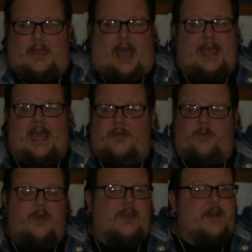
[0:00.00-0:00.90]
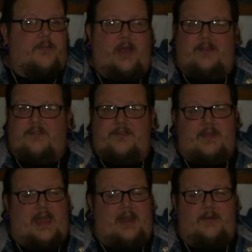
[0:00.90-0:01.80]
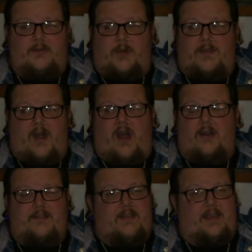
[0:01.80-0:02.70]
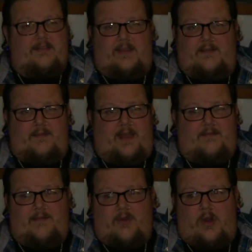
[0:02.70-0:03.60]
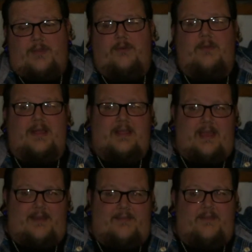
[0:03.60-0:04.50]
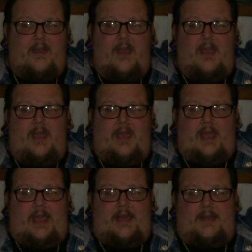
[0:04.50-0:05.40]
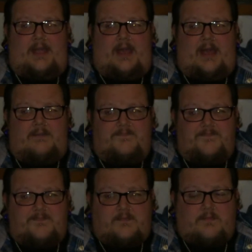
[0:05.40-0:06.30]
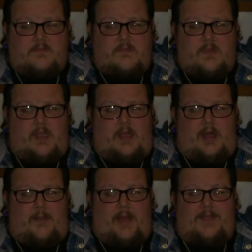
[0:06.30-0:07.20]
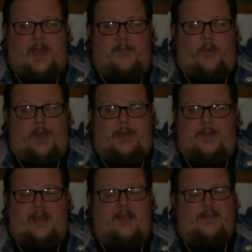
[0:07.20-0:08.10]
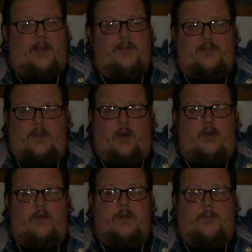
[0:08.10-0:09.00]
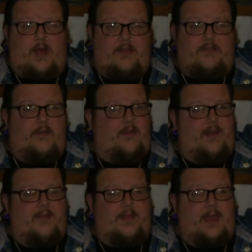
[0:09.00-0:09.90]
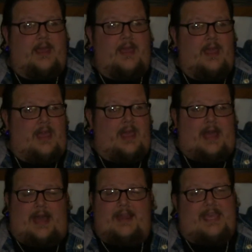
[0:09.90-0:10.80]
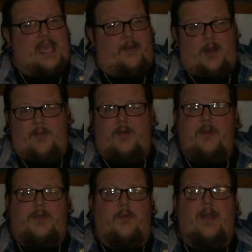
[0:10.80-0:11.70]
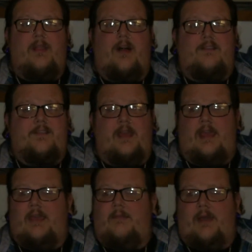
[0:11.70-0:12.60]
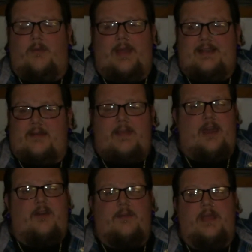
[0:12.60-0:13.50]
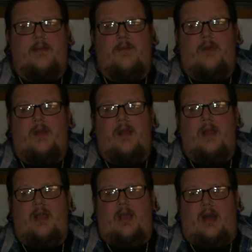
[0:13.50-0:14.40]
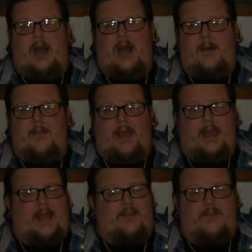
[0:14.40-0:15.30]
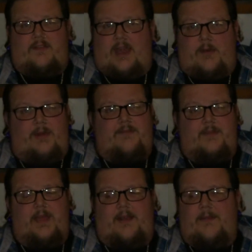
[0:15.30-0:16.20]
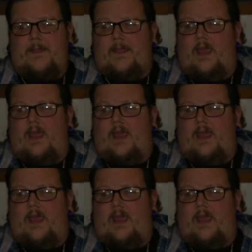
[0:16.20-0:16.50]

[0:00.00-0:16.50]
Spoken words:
I got really depressed through that. It was one of the hardest things I've ever gone through in my life. And at that point, because I was so depressed over everything, I didn't care anymore about the weight loss thing. My weight didn't matter to me anymore. And I just kind of went from there.